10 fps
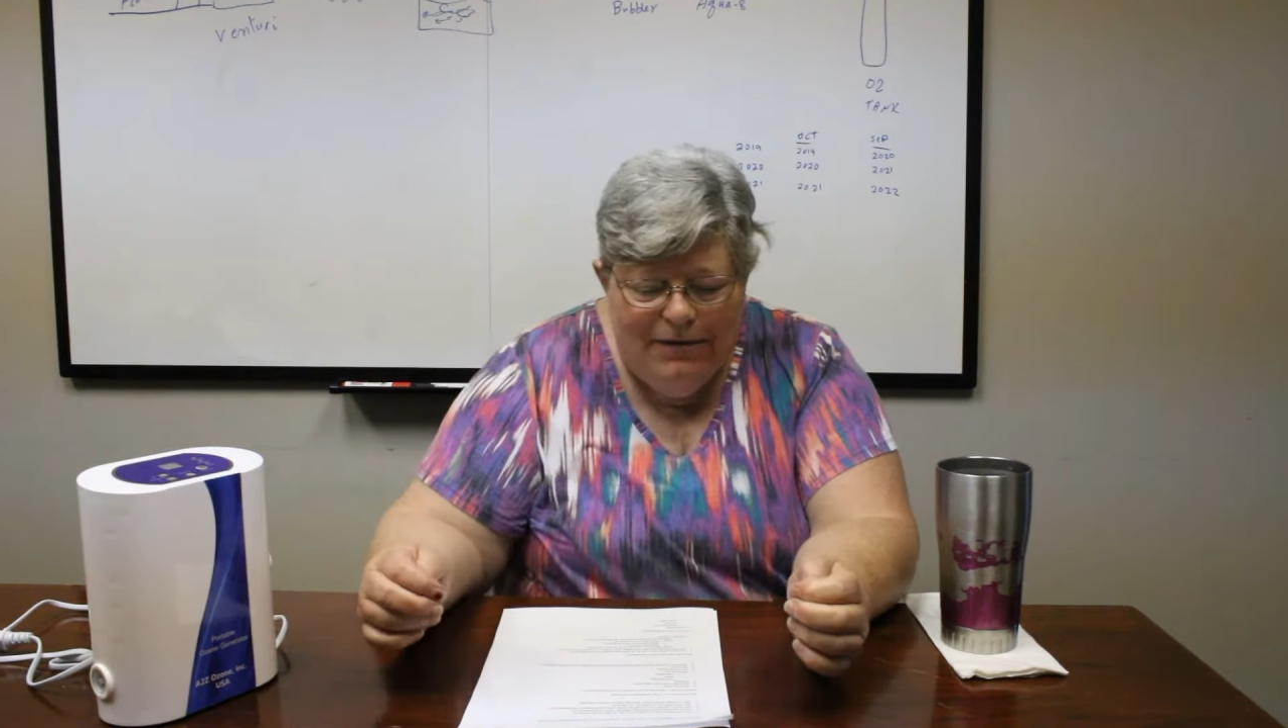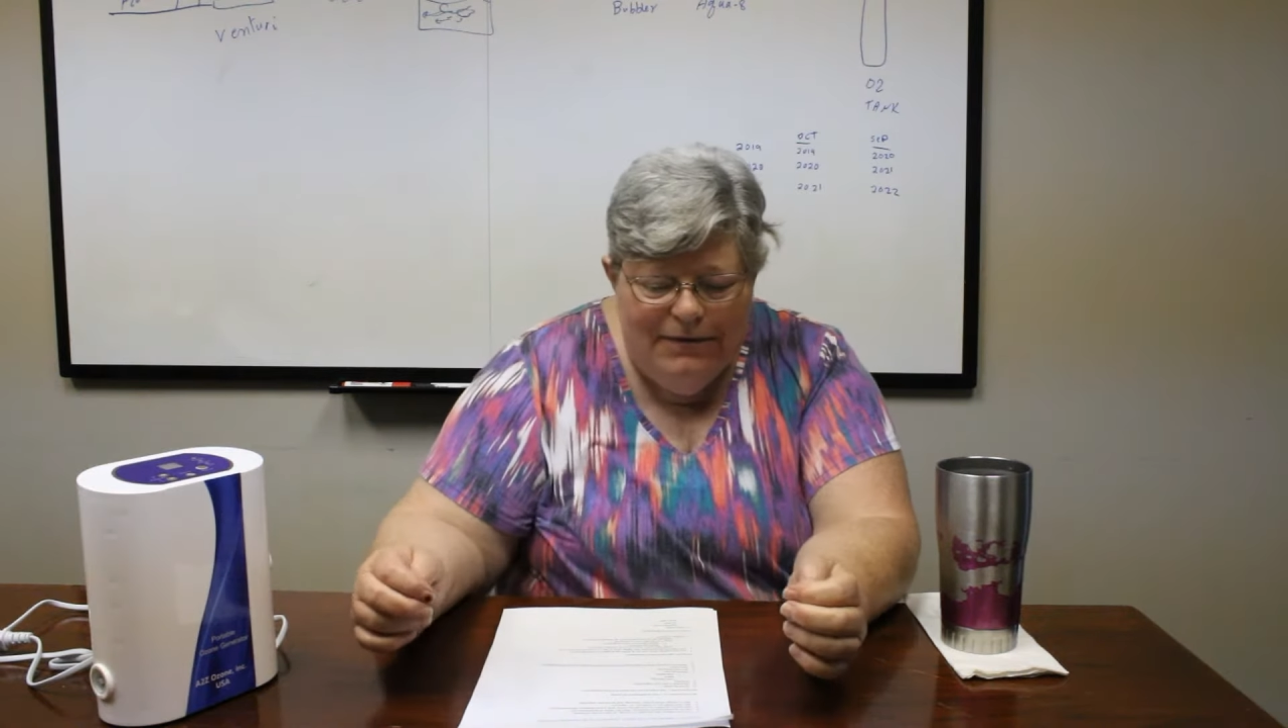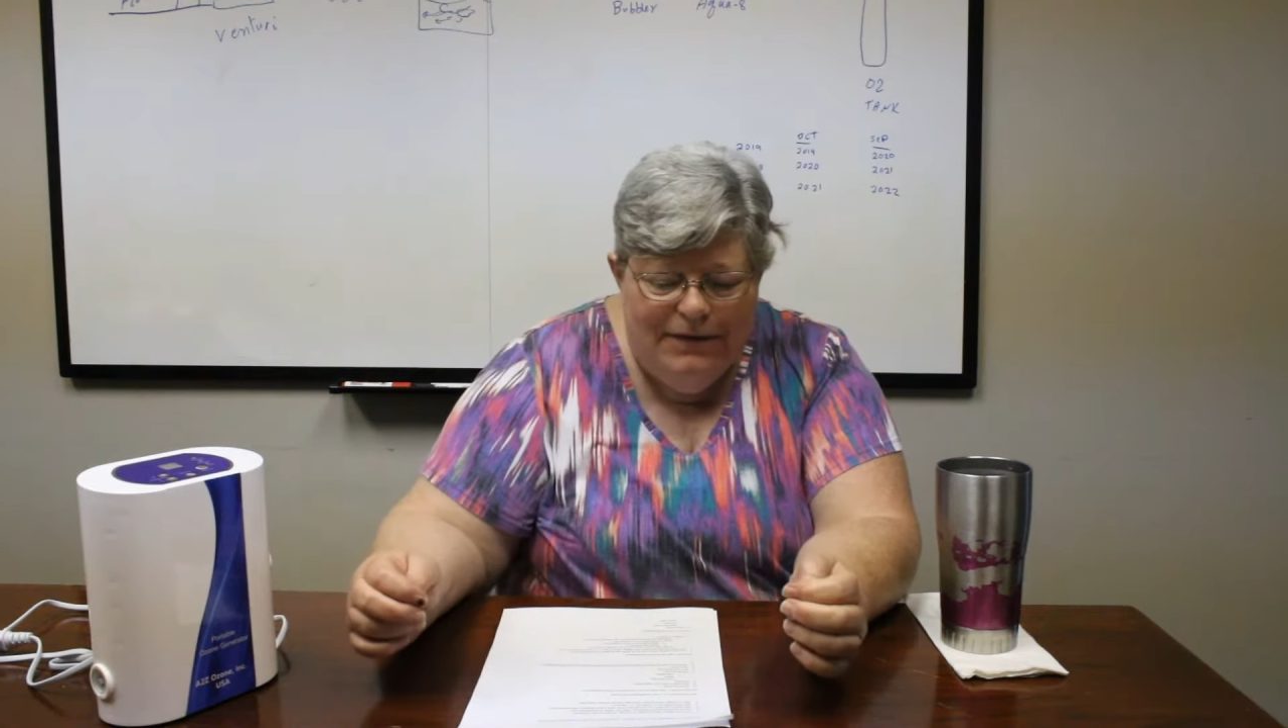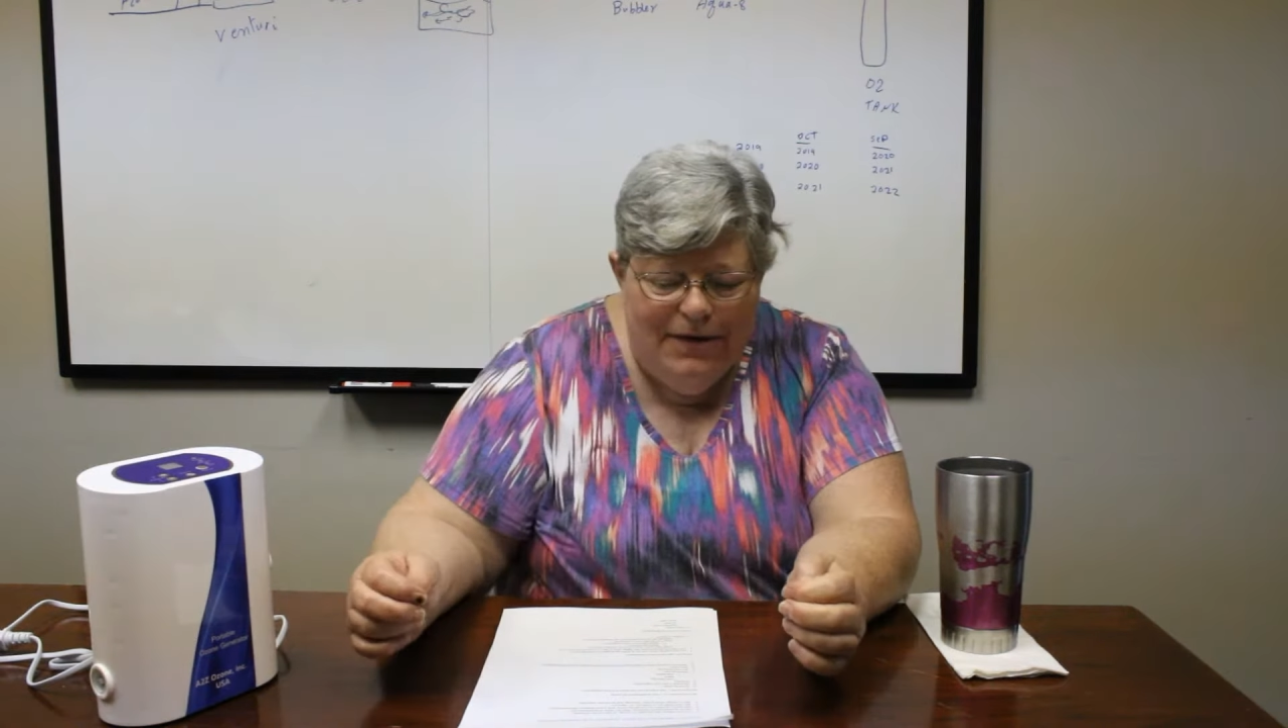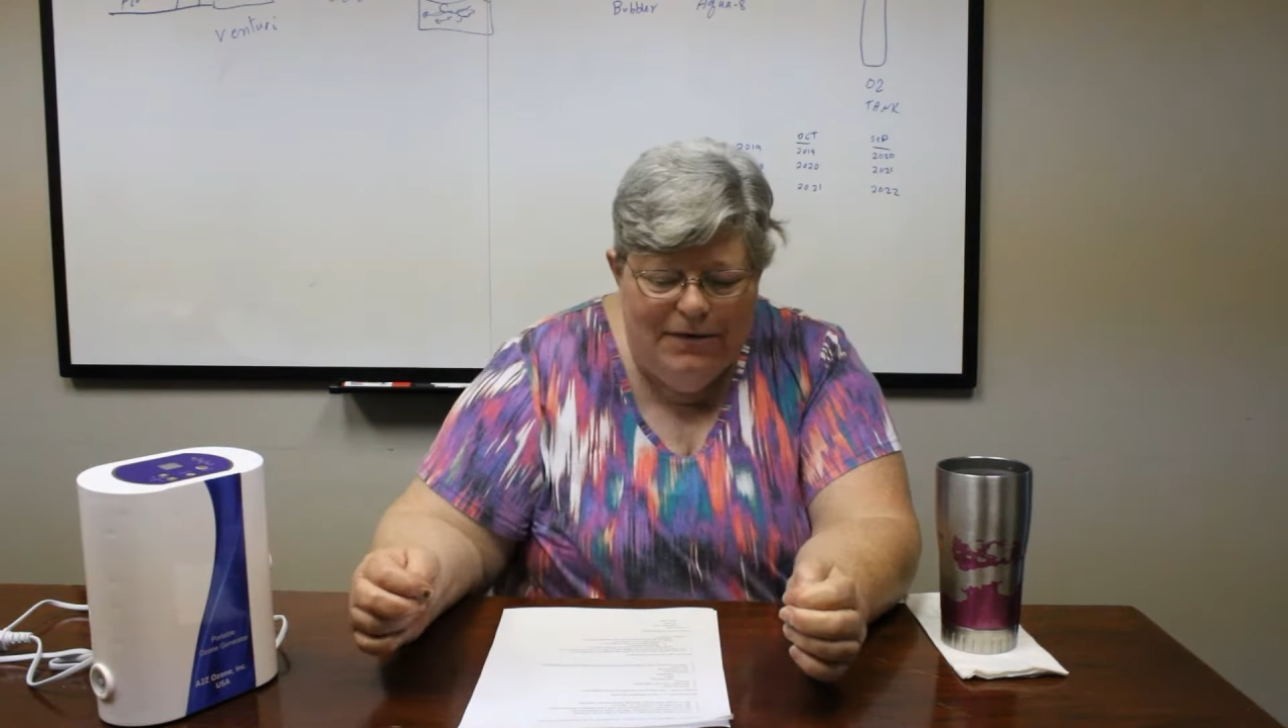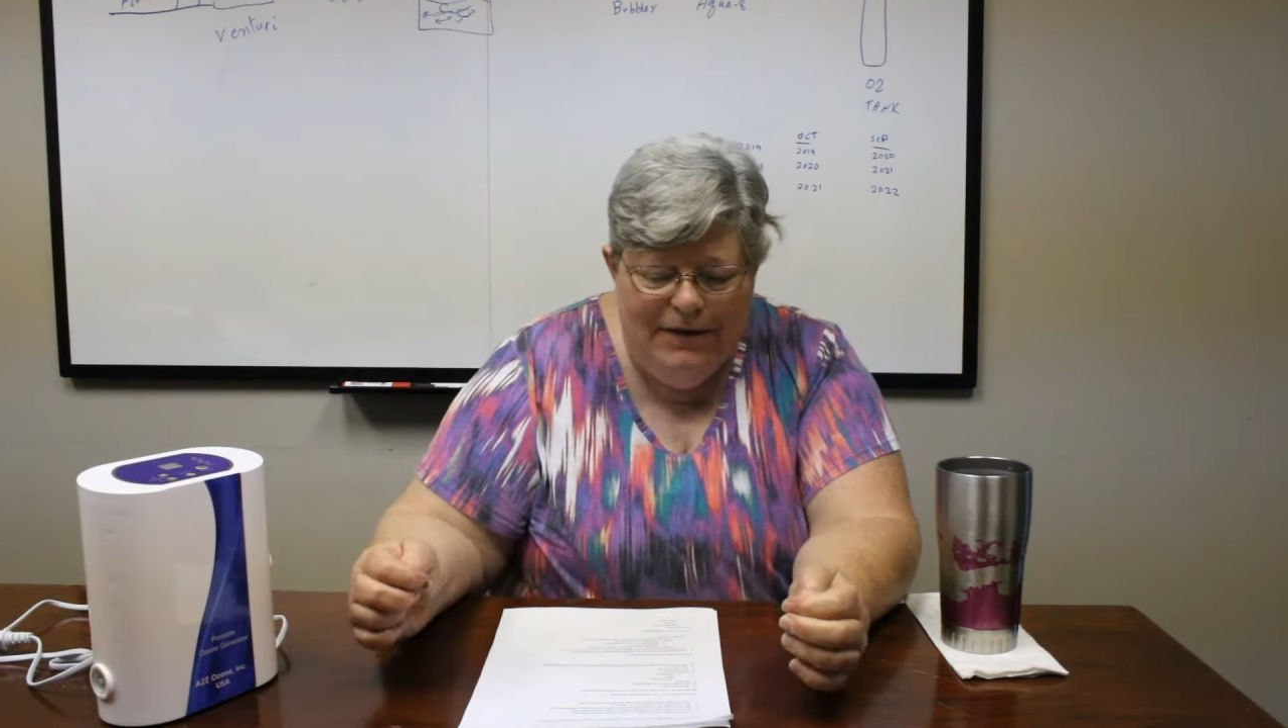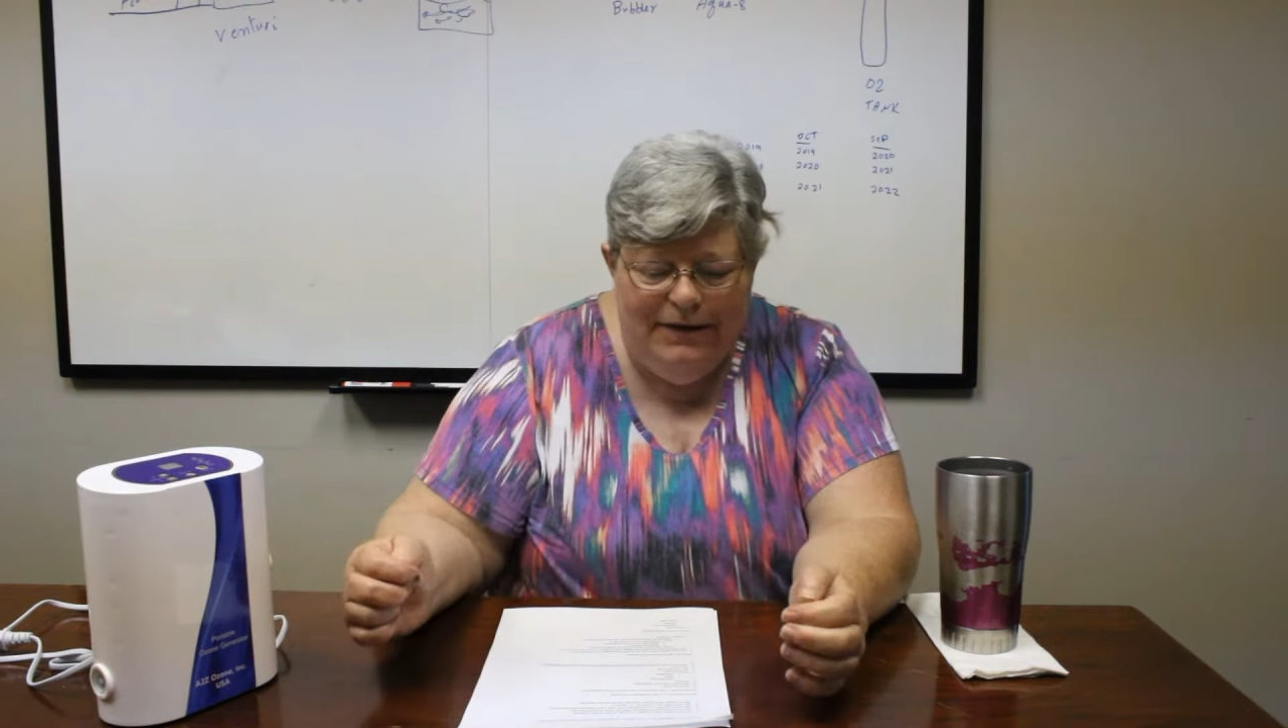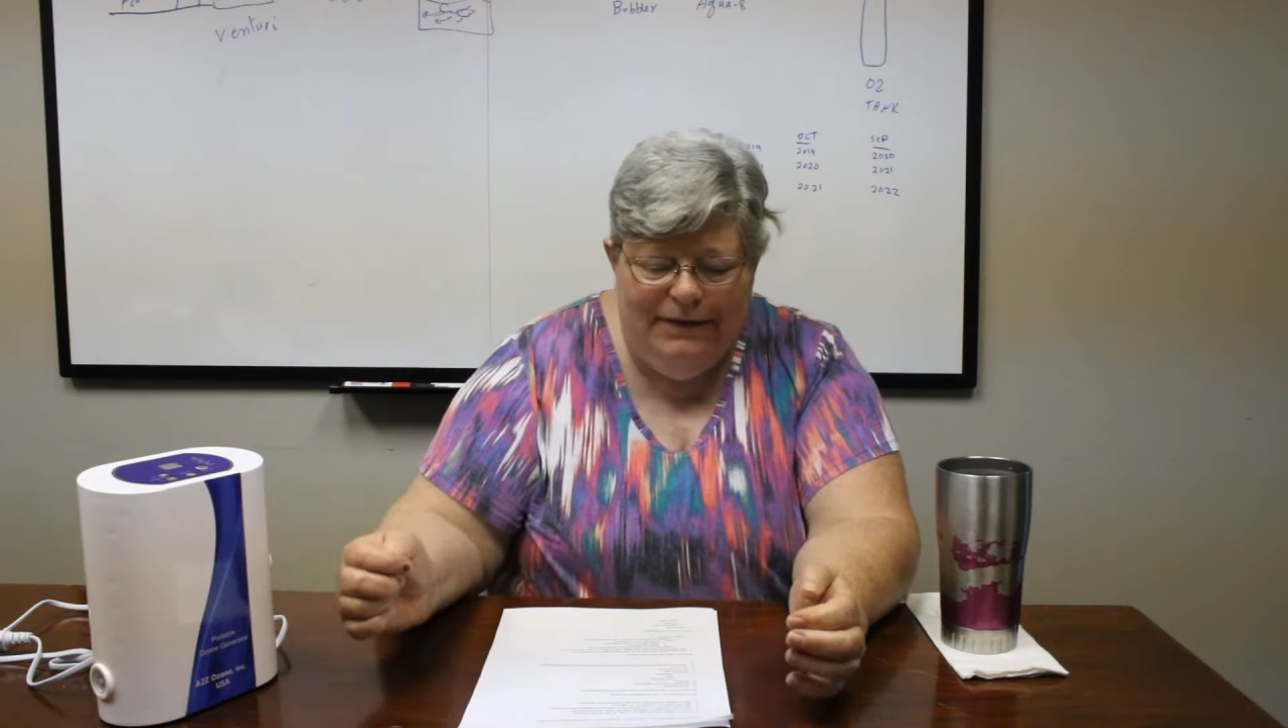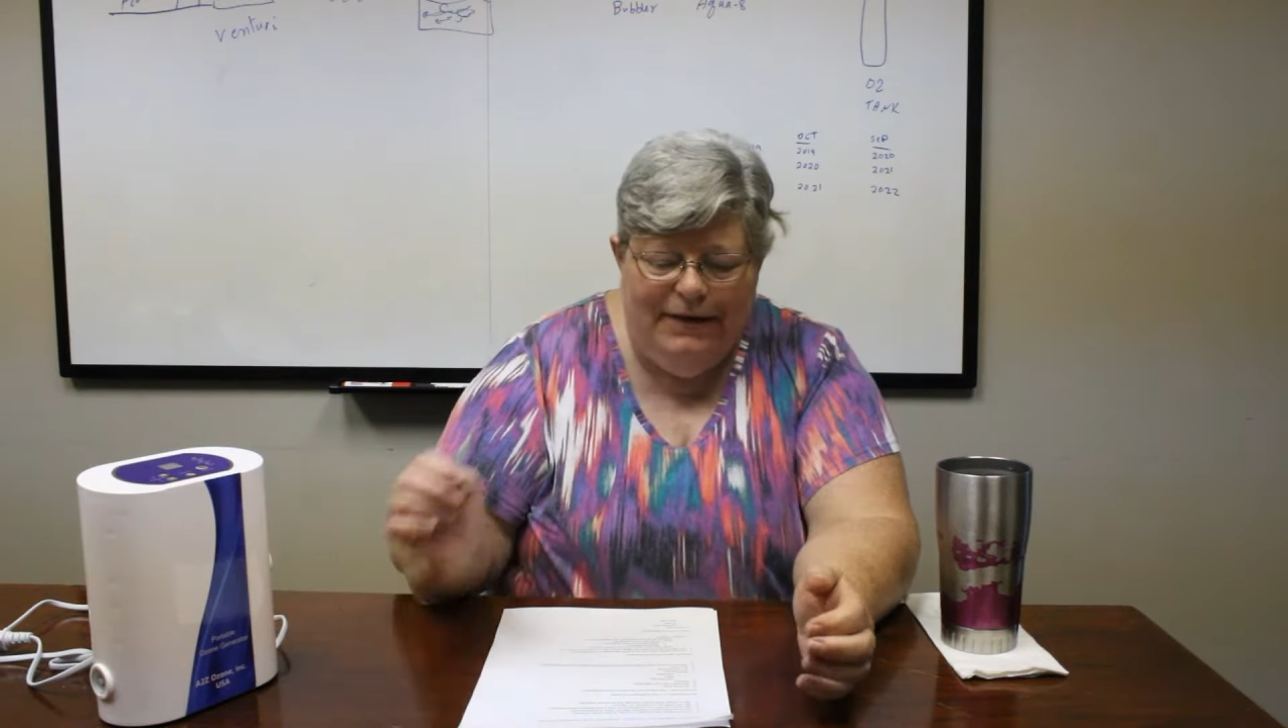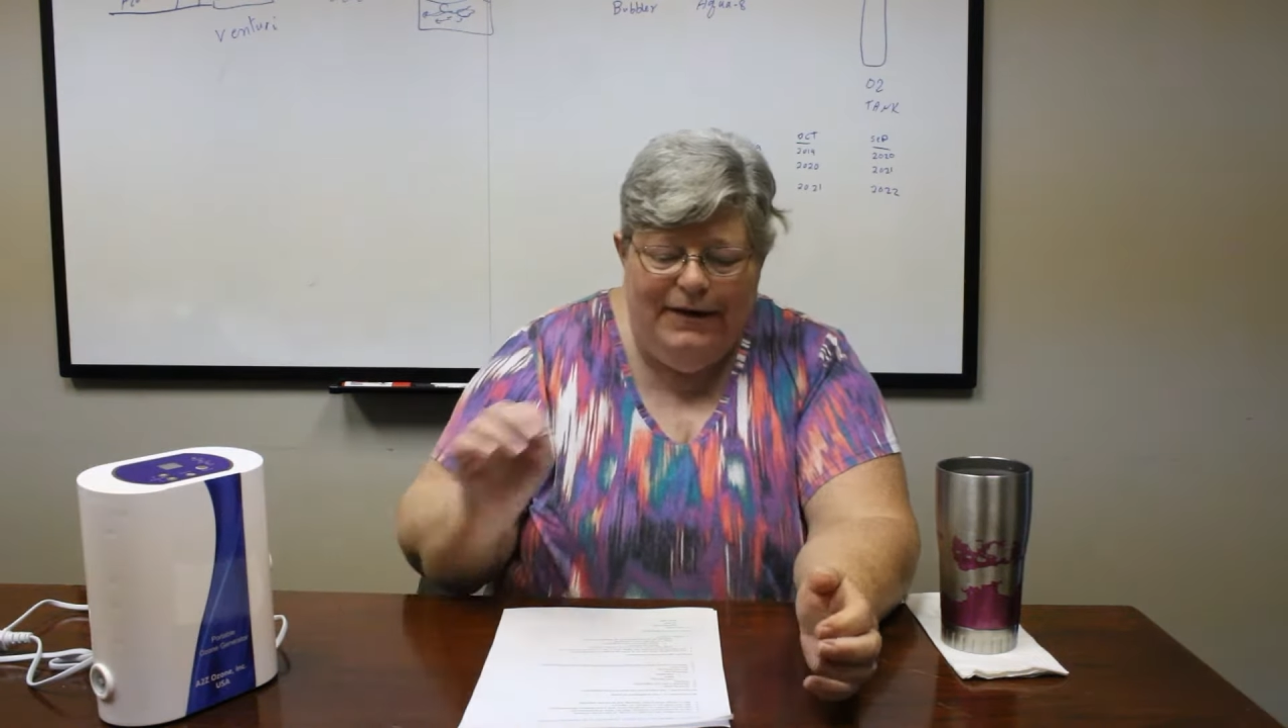Ozone
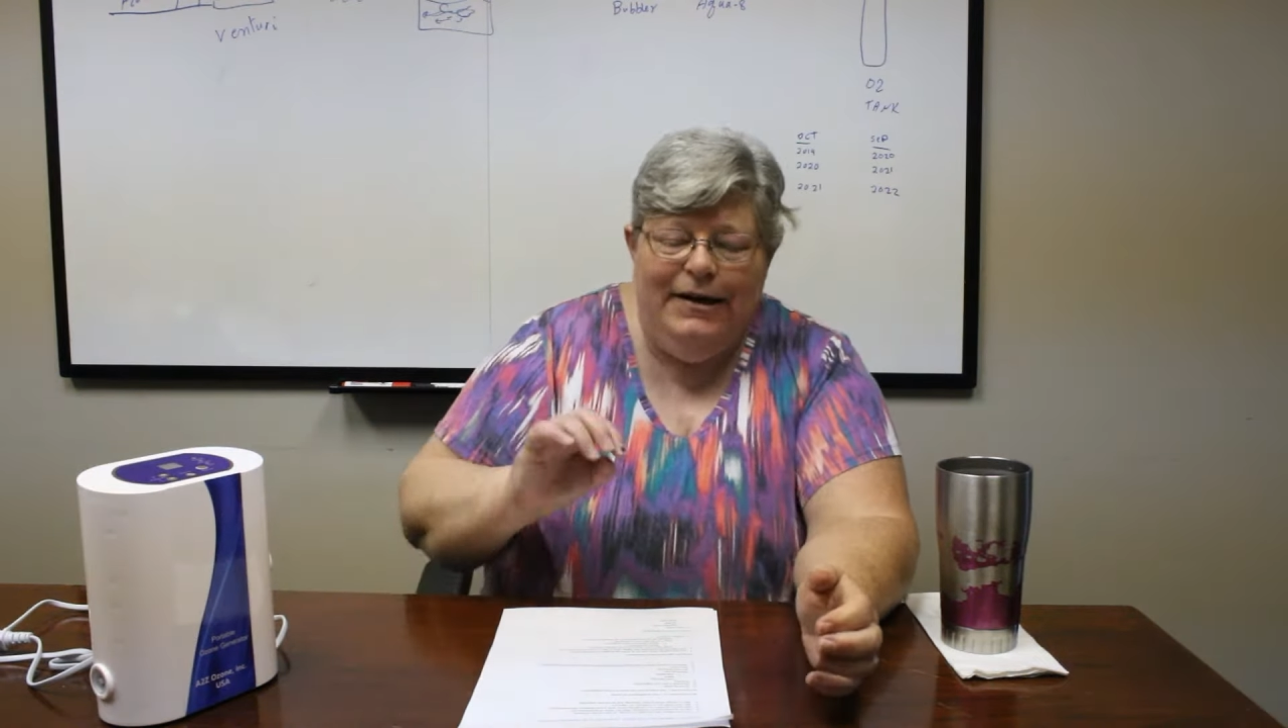is an